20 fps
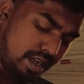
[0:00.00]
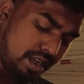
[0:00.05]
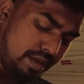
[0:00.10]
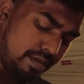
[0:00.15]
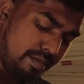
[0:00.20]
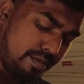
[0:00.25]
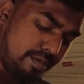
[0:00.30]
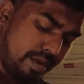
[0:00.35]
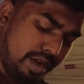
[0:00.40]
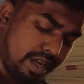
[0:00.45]
I
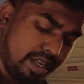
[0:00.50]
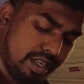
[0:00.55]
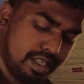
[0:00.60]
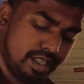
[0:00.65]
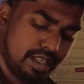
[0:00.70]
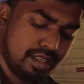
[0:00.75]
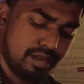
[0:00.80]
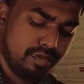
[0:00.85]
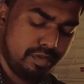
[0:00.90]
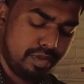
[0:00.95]

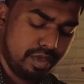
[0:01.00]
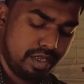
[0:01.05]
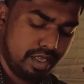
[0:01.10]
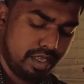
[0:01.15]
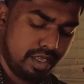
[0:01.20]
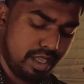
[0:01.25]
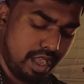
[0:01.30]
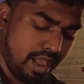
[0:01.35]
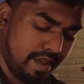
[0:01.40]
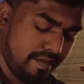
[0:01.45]
might
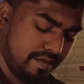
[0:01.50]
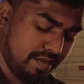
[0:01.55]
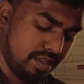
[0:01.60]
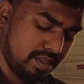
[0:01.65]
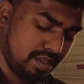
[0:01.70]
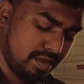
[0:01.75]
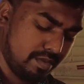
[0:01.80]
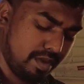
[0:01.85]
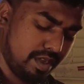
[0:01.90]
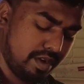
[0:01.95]
be having
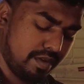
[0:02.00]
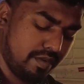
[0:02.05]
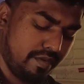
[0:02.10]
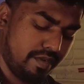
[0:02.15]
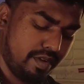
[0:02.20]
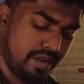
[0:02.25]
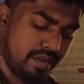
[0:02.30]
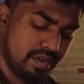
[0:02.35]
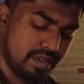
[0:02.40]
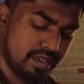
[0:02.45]
some
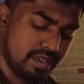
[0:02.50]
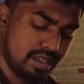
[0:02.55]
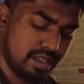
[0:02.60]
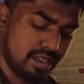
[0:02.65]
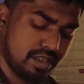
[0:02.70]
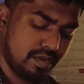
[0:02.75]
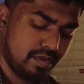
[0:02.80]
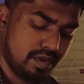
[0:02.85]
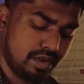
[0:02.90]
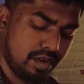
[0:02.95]
interference
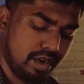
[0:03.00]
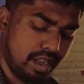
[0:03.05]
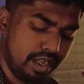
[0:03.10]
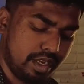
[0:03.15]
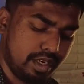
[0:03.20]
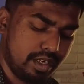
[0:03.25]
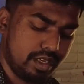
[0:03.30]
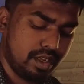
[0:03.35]
because it would like